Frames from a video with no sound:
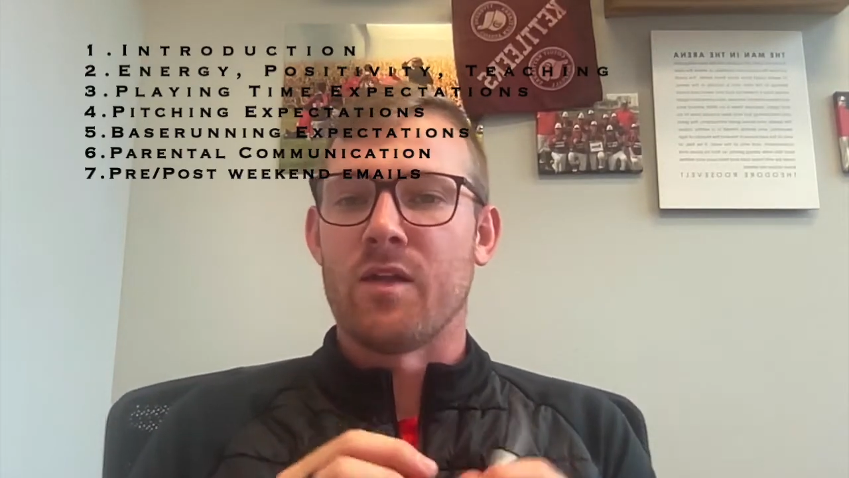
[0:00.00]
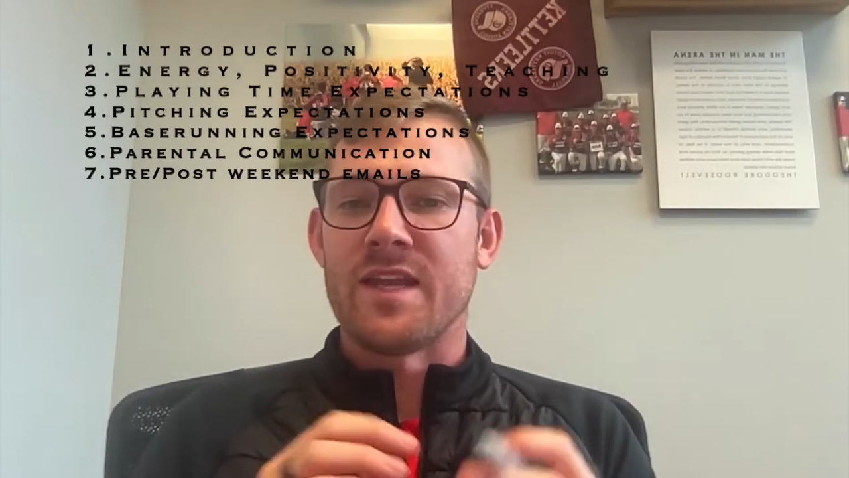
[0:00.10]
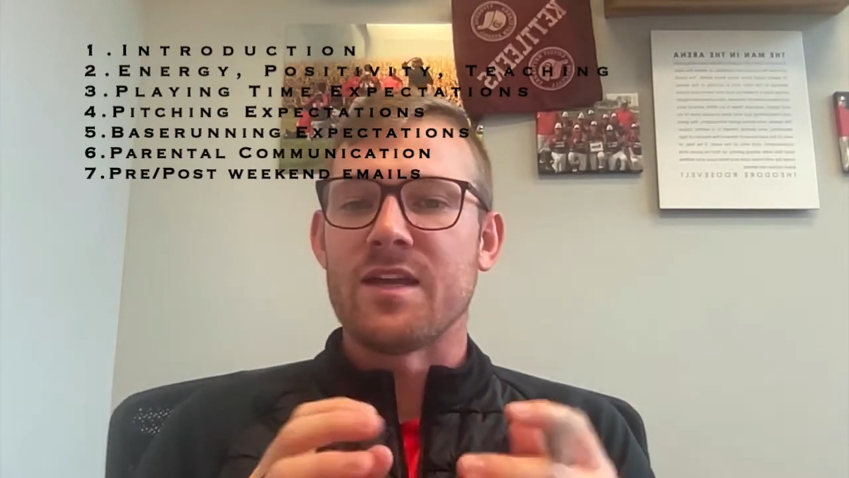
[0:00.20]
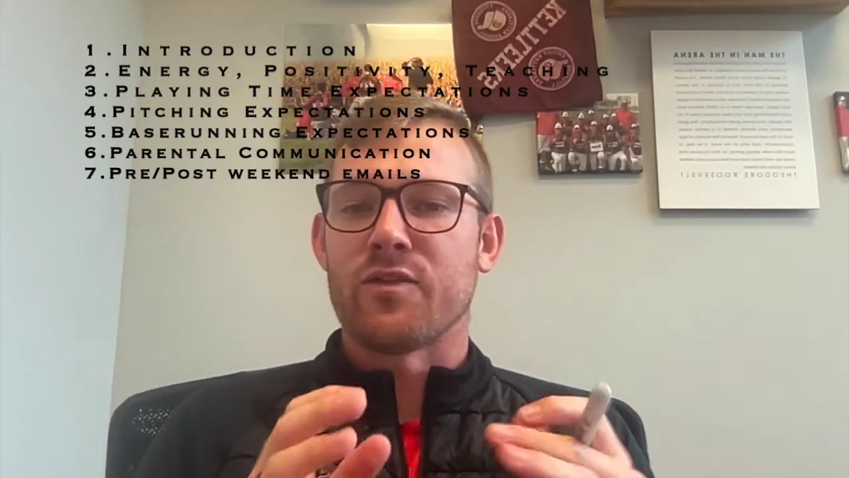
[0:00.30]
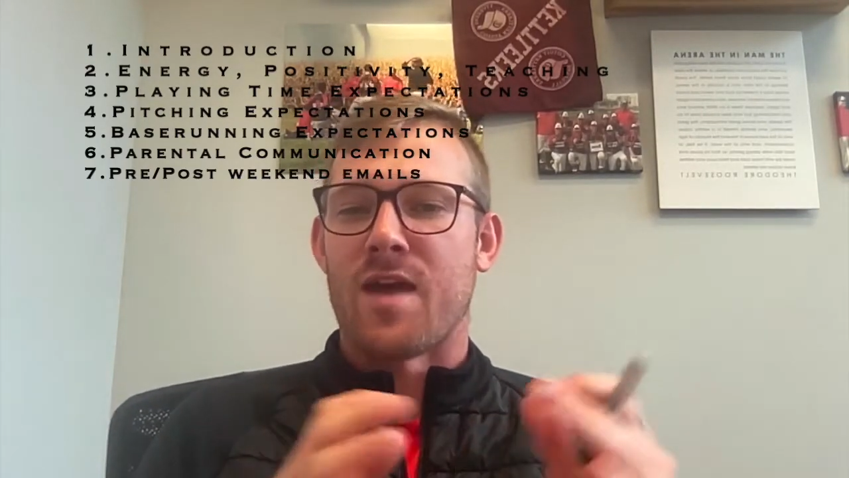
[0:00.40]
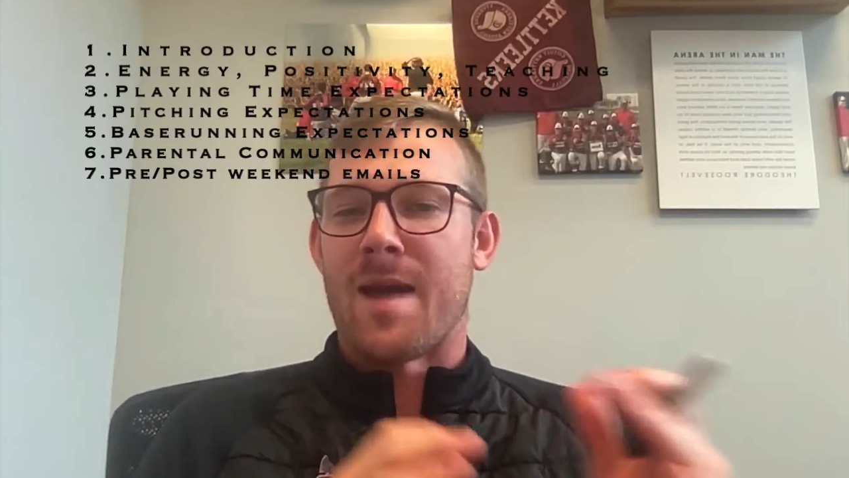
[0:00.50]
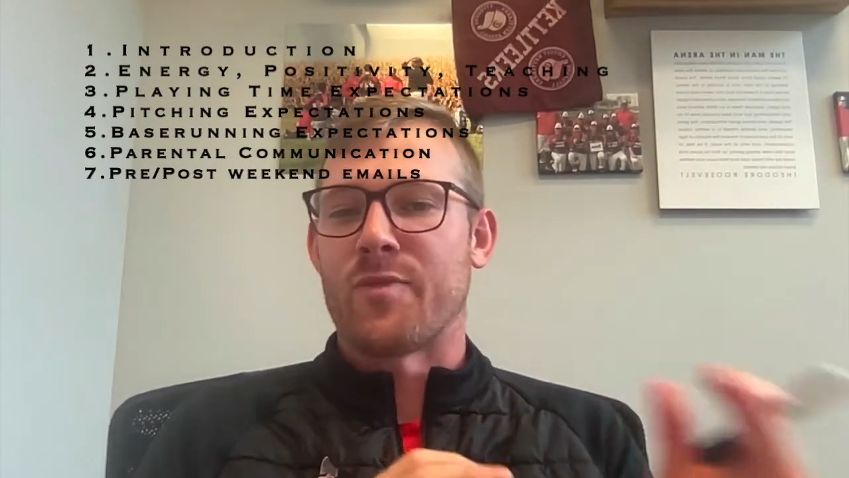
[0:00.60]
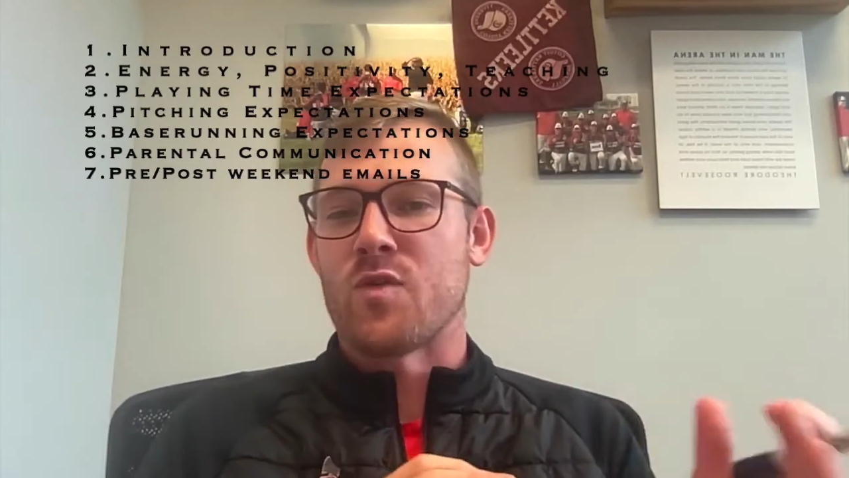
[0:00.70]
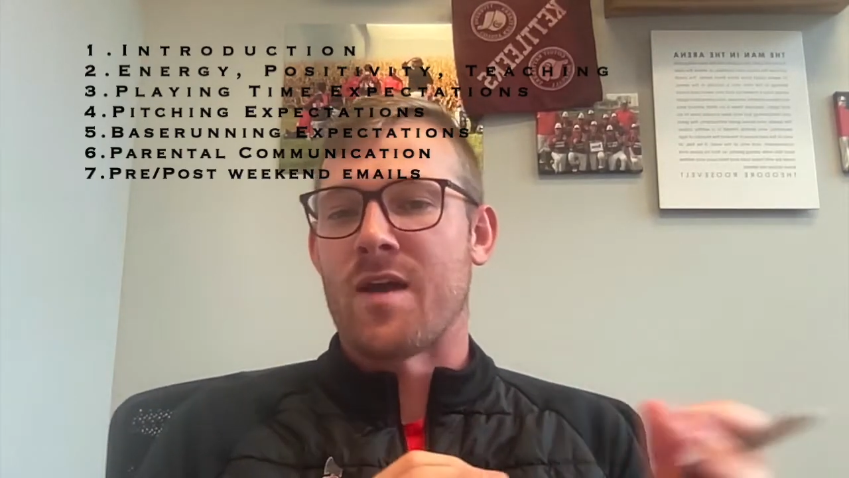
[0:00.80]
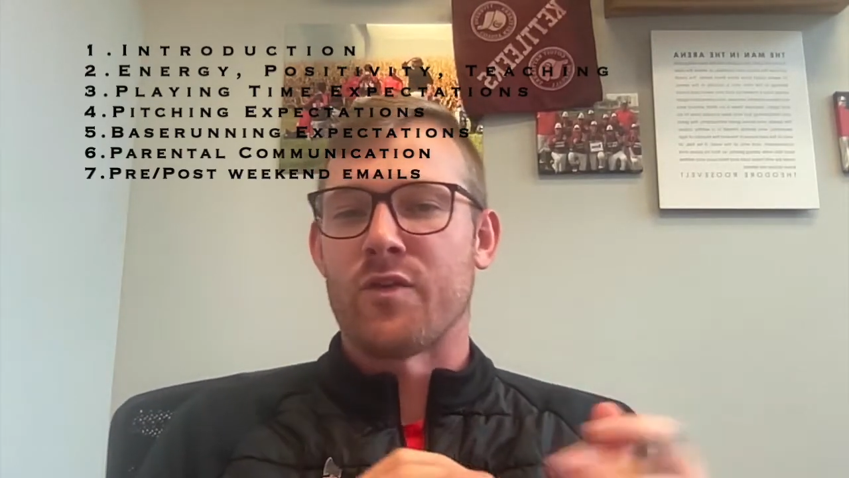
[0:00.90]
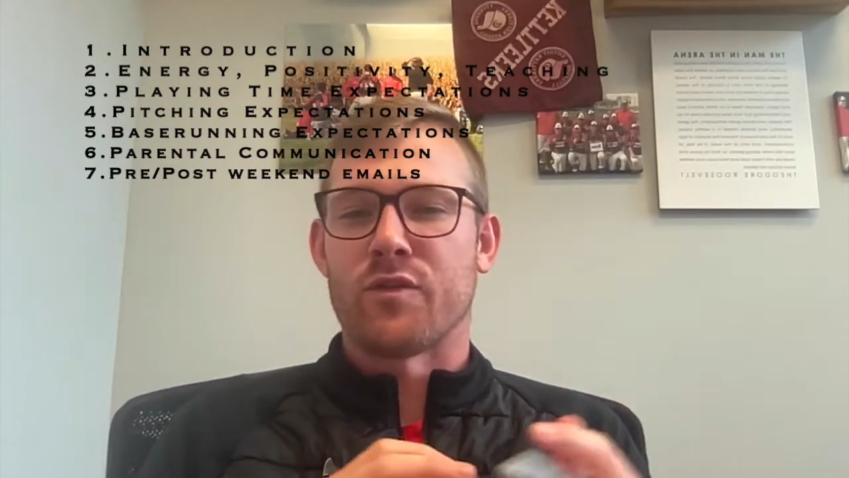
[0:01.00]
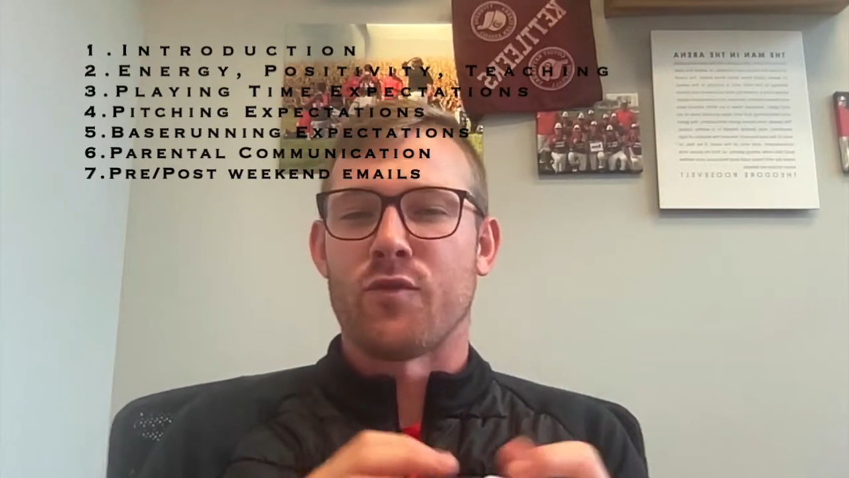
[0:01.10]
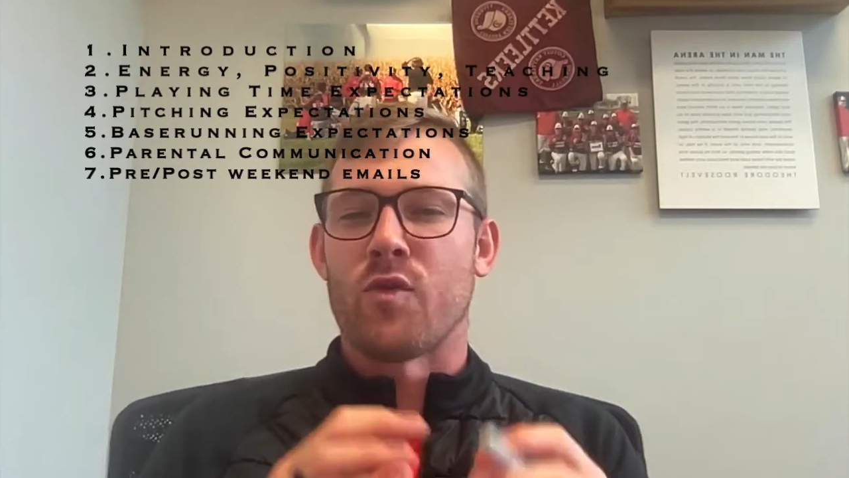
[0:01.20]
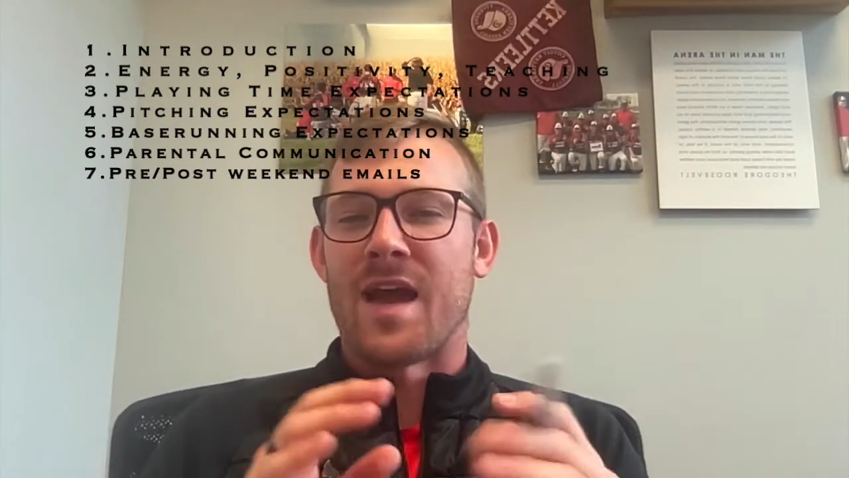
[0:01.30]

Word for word: any other app that you have on your phone.